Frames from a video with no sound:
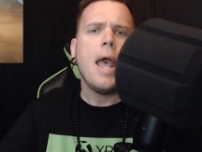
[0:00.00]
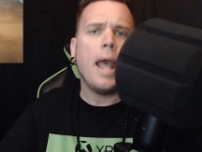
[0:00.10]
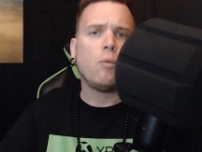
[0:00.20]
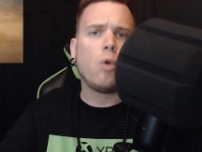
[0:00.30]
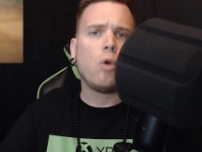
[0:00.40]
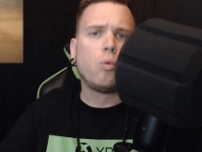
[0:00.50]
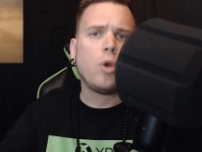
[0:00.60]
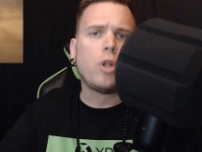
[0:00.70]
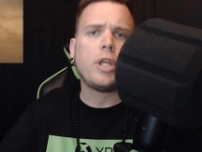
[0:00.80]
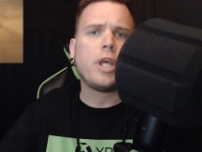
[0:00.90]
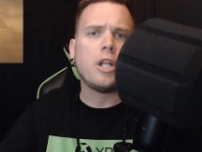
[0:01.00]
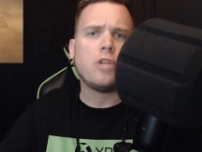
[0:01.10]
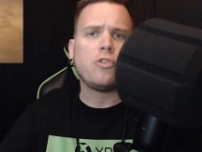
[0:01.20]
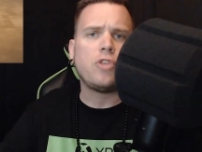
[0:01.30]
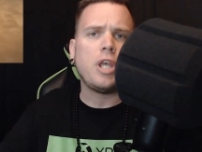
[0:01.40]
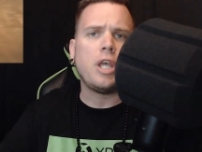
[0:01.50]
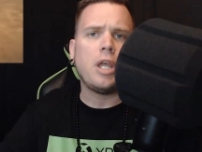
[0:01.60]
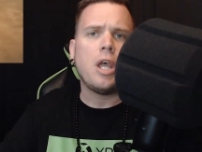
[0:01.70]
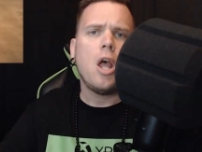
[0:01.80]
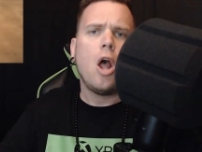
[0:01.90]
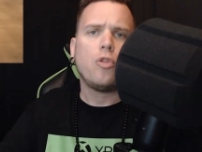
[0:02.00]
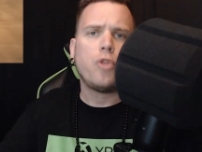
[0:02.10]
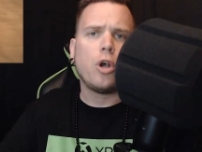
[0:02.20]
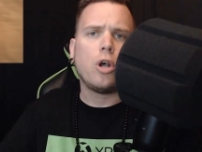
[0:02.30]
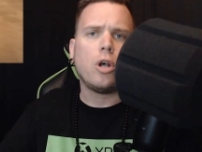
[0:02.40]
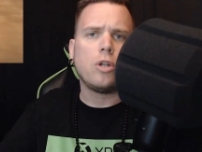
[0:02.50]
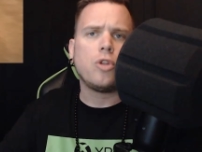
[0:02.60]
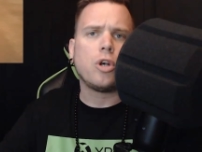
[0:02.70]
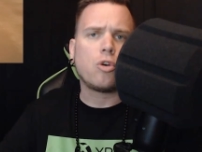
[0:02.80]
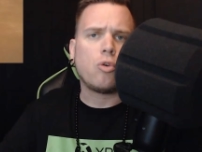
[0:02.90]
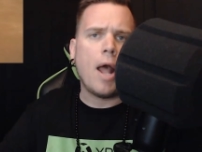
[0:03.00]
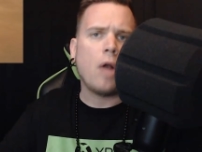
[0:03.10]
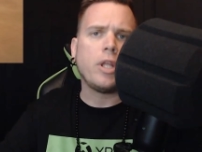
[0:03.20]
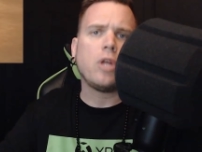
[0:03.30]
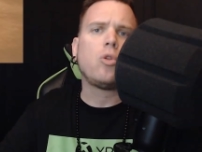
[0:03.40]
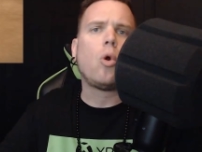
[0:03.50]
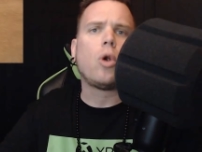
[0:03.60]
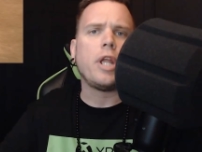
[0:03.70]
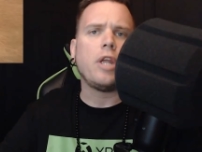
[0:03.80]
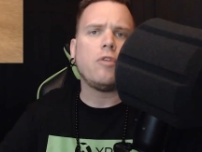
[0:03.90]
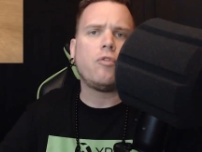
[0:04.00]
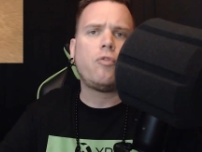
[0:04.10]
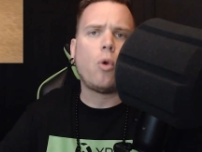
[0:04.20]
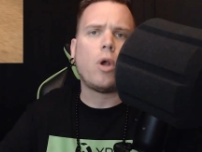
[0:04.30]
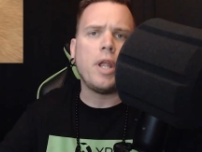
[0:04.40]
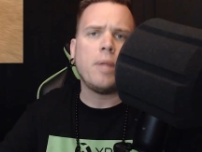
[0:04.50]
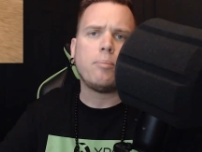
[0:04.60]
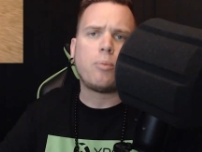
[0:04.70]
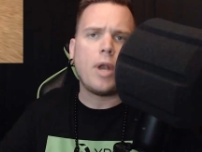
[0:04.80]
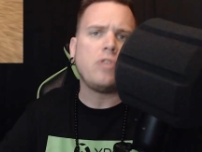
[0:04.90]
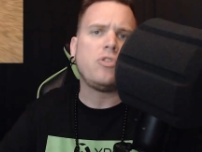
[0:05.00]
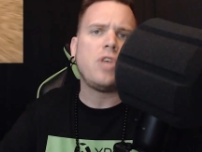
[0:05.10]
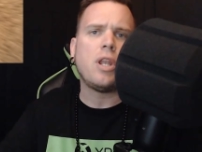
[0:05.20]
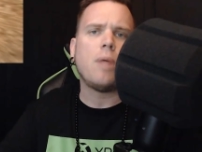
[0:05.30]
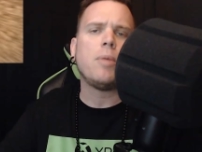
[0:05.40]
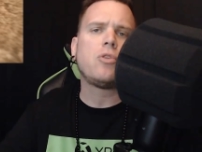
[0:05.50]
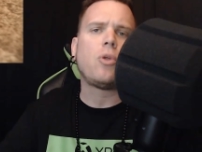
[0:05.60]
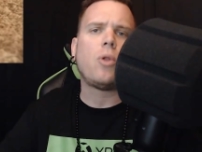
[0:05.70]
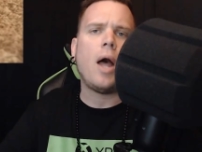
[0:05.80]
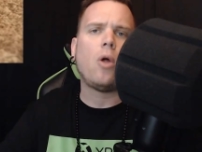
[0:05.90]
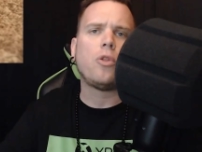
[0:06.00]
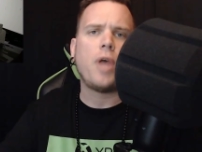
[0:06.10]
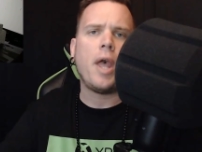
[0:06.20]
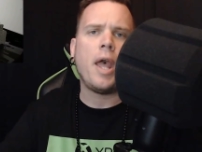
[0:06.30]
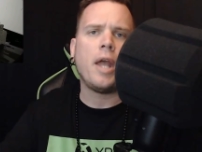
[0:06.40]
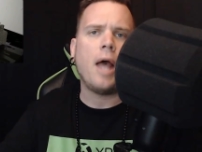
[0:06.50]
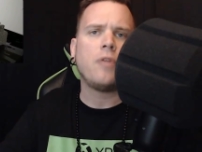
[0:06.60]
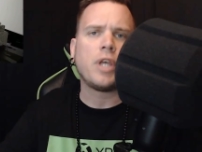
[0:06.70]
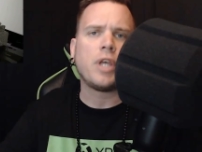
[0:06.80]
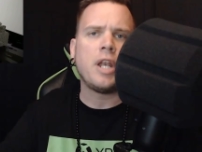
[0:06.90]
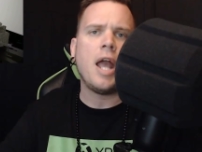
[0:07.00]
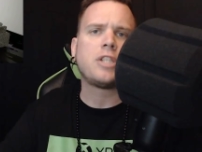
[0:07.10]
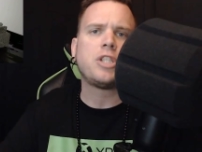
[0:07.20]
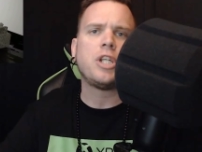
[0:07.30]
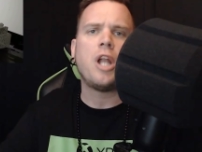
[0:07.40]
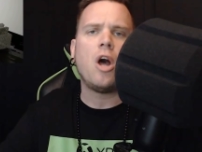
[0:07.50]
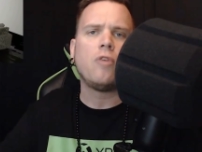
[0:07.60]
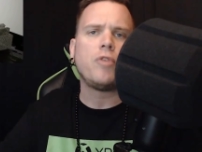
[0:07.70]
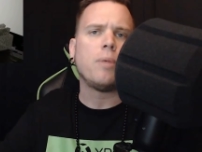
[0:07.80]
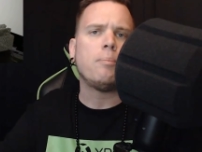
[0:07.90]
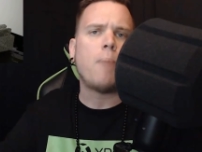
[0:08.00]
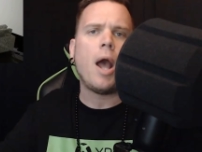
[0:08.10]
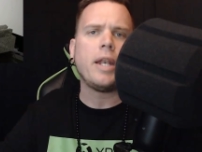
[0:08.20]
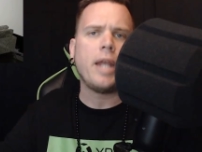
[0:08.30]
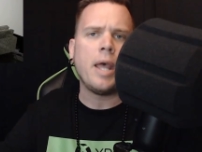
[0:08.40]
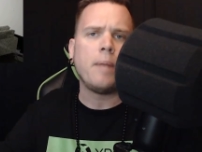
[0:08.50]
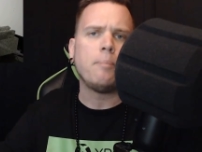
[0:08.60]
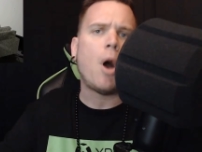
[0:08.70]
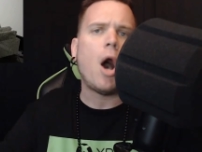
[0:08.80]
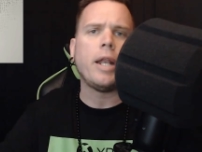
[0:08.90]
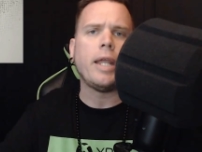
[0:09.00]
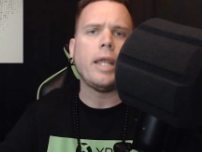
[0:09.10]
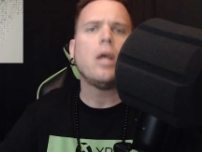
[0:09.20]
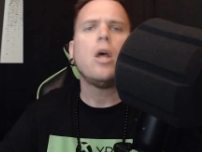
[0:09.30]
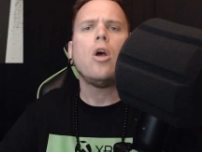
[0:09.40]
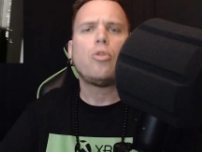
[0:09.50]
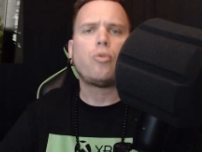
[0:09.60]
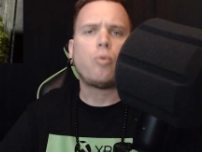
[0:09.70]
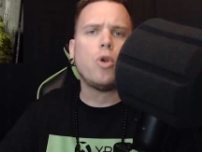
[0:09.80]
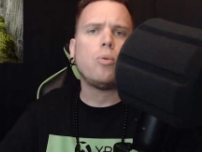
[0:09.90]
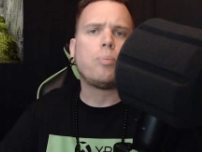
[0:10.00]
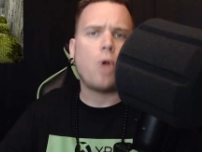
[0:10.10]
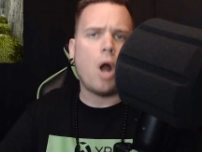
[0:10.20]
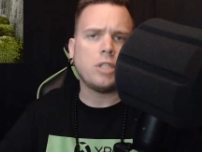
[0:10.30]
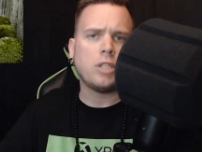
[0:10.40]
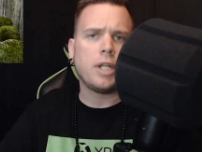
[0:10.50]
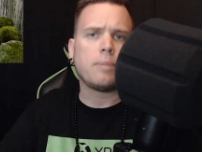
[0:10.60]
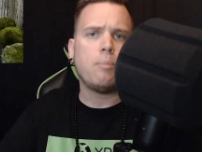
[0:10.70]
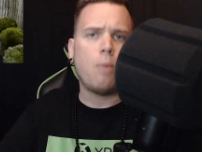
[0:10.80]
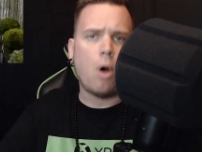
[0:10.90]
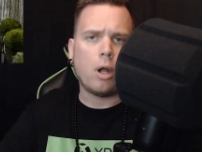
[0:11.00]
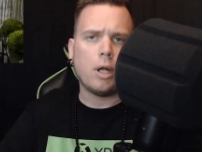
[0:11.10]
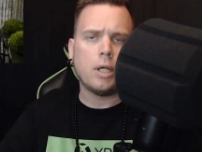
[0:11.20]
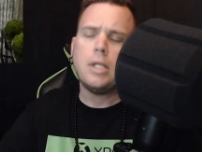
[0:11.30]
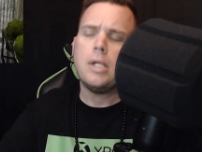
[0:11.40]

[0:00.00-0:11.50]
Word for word: And we're really going to see their their crowning glory for embracing mental health and the connection of your mind and body through Project Mara.